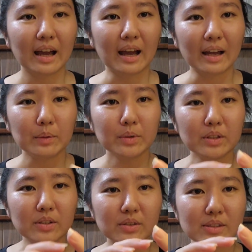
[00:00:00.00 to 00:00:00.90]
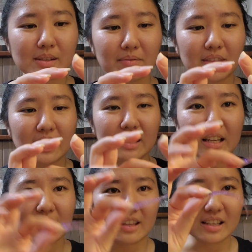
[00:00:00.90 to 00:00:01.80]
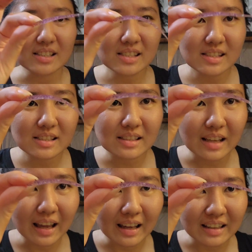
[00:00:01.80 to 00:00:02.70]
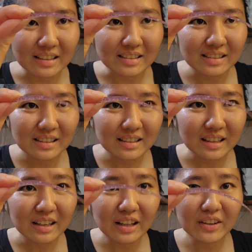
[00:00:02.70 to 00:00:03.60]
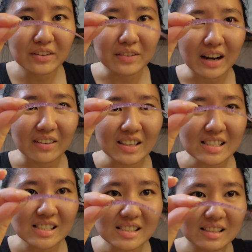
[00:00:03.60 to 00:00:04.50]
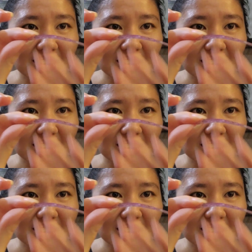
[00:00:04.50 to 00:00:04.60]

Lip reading: I would use something like this, and the color varies.